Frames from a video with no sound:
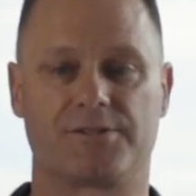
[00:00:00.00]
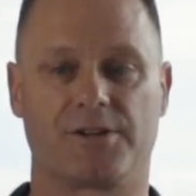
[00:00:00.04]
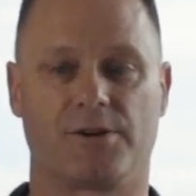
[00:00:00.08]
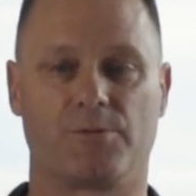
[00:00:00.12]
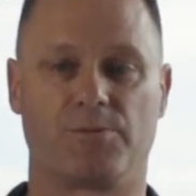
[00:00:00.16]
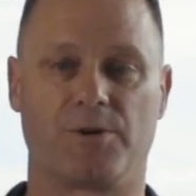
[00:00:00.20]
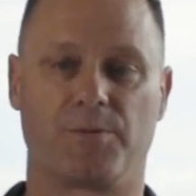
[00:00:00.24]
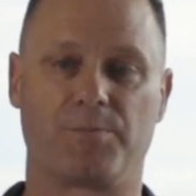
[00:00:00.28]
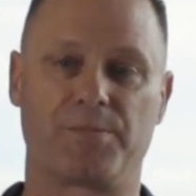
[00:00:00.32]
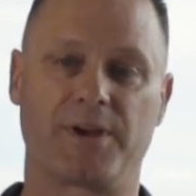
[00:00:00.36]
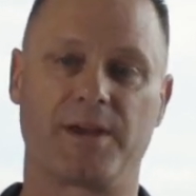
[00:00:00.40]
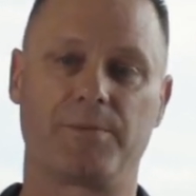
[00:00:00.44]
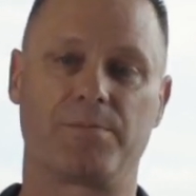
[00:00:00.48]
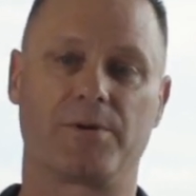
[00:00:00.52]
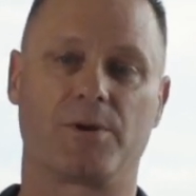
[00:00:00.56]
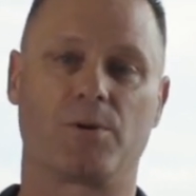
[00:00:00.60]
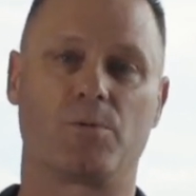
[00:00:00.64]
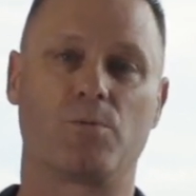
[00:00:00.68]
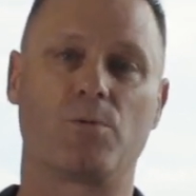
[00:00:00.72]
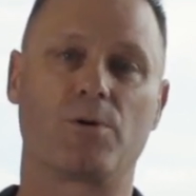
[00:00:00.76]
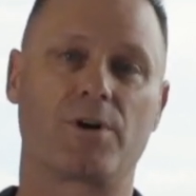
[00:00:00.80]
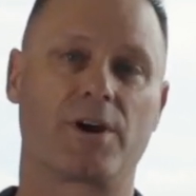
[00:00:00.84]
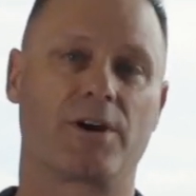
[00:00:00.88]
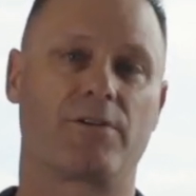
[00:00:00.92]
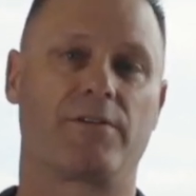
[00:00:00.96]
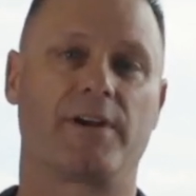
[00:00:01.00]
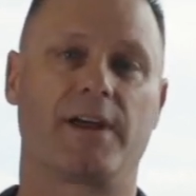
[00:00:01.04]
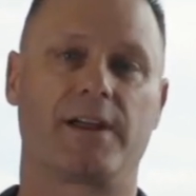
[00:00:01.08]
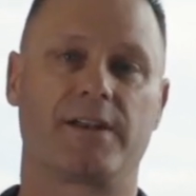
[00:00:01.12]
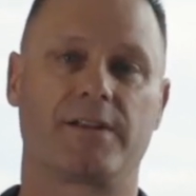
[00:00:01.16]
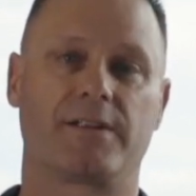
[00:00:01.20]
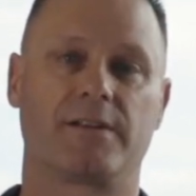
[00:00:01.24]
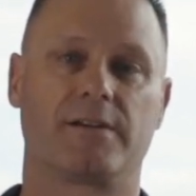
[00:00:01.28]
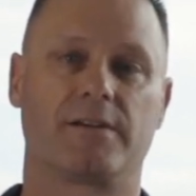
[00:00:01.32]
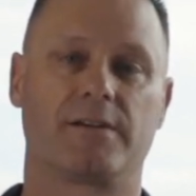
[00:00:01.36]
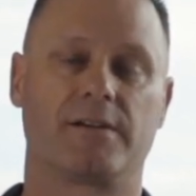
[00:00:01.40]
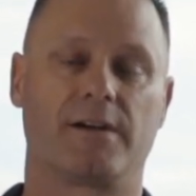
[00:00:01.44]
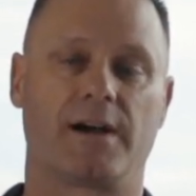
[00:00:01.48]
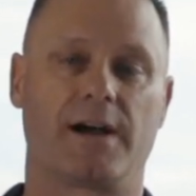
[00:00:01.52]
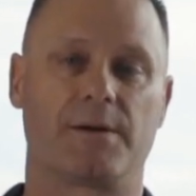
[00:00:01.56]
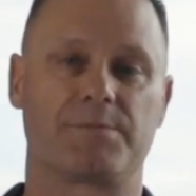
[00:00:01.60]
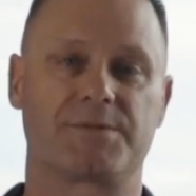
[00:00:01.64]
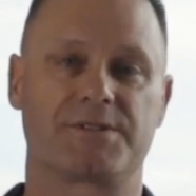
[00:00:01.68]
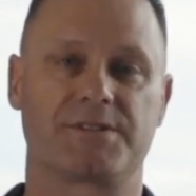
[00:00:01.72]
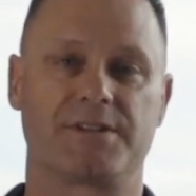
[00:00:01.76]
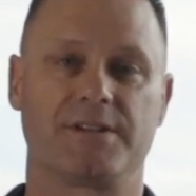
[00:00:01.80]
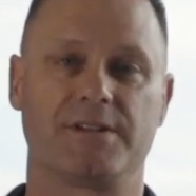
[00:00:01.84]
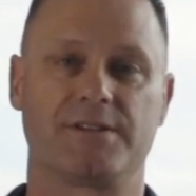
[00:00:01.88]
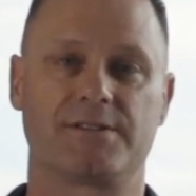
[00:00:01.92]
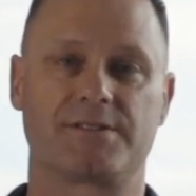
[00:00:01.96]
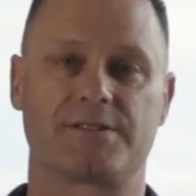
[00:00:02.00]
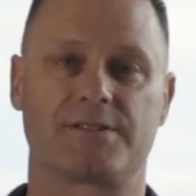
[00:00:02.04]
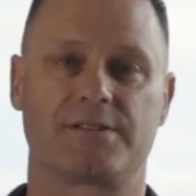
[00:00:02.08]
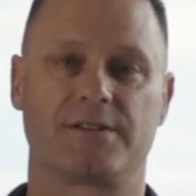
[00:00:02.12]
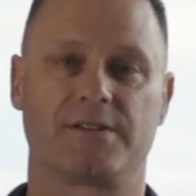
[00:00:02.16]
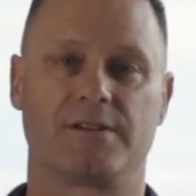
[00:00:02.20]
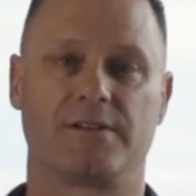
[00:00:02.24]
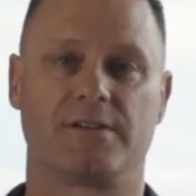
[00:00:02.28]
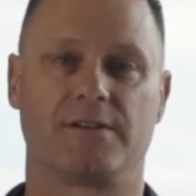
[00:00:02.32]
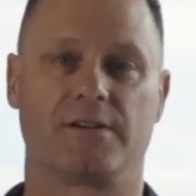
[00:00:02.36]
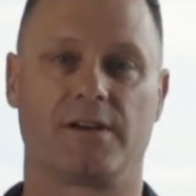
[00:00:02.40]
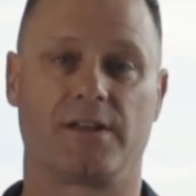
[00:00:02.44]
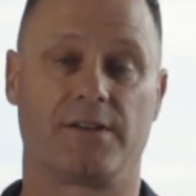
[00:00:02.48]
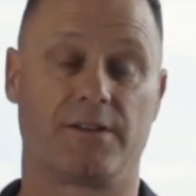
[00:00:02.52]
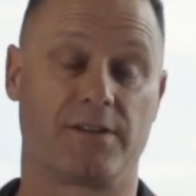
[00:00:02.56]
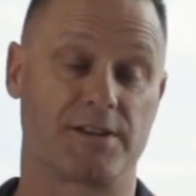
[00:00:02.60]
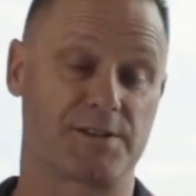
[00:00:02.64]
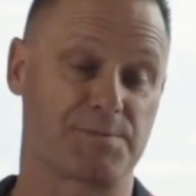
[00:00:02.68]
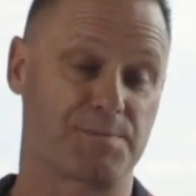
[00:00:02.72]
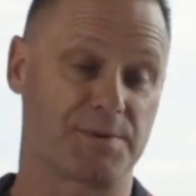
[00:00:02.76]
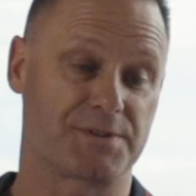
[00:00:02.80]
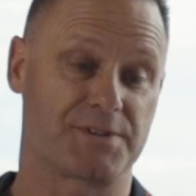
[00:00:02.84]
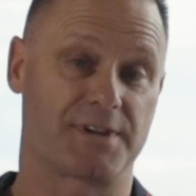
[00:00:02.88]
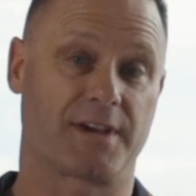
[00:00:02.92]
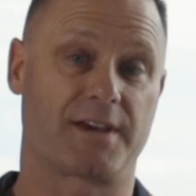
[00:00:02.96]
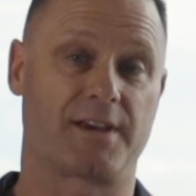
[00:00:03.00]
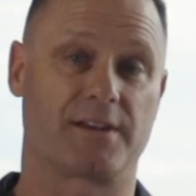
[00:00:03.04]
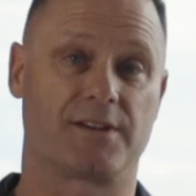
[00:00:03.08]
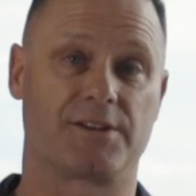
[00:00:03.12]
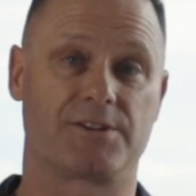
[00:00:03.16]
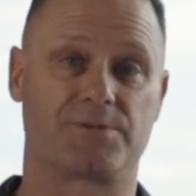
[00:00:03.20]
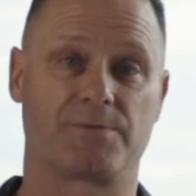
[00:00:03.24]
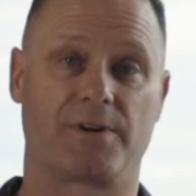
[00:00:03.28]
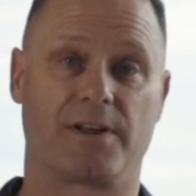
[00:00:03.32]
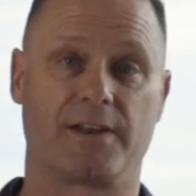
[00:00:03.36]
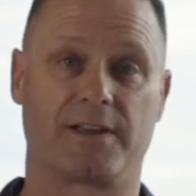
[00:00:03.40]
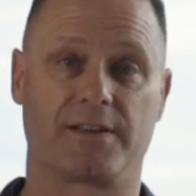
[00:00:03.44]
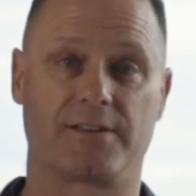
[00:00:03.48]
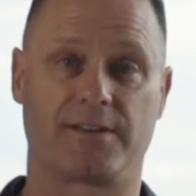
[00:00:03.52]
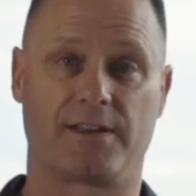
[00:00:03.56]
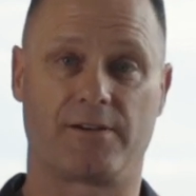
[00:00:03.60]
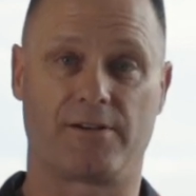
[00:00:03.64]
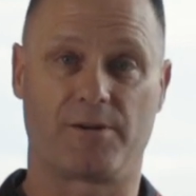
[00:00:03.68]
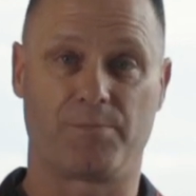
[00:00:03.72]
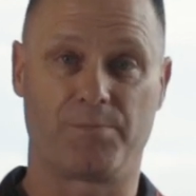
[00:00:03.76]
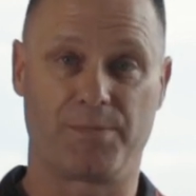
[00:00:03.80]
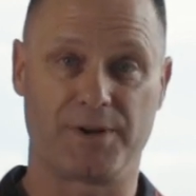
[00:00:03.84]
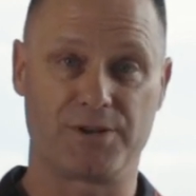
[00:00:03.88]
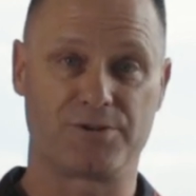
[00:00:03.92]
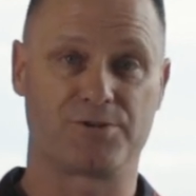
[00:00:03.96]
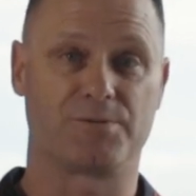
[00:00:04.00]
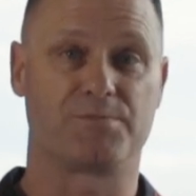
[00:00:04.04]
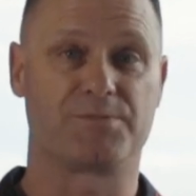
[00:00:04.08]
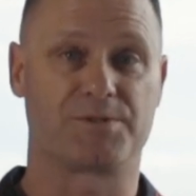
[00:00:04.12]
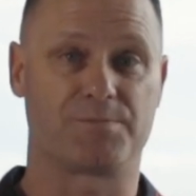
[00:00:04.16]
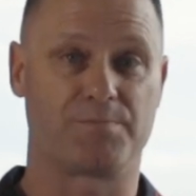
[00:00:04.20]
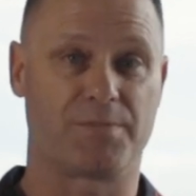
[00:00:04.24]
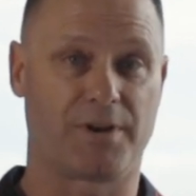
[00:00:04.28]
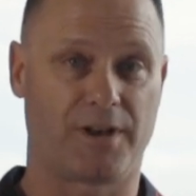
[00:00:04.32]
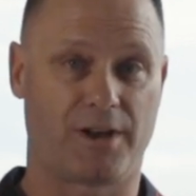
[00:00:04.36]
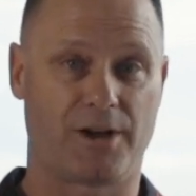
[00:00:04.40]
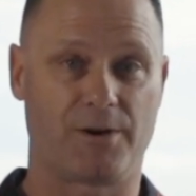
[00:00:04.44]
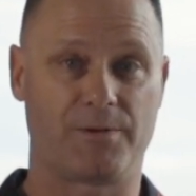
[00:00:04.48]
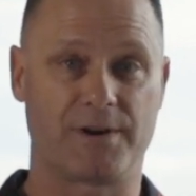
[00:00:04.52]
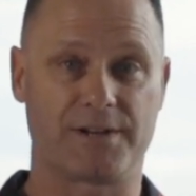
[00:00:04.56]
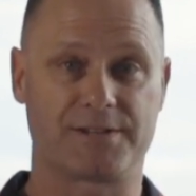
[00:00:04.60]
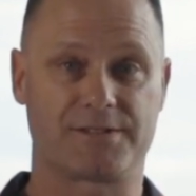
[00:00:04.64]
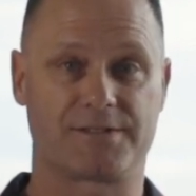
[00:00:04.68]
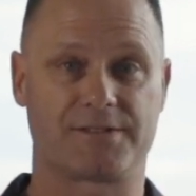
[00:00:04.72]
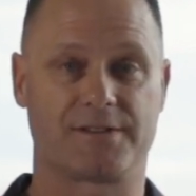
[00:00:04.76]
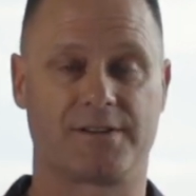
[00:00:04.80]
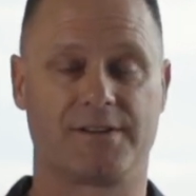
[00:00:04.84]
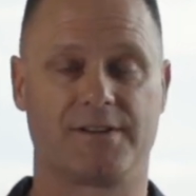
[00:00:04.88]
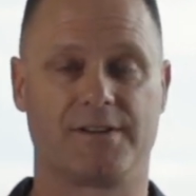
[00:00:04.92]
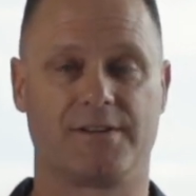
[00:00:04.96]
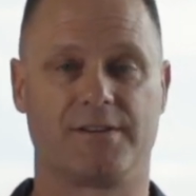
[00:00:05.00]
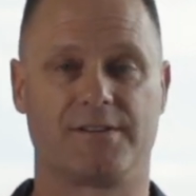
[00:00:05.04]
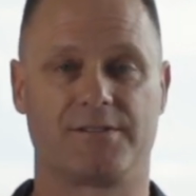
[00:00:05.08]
So when people are walking around upstairs, in this particular dwelling there are bedrooms below us,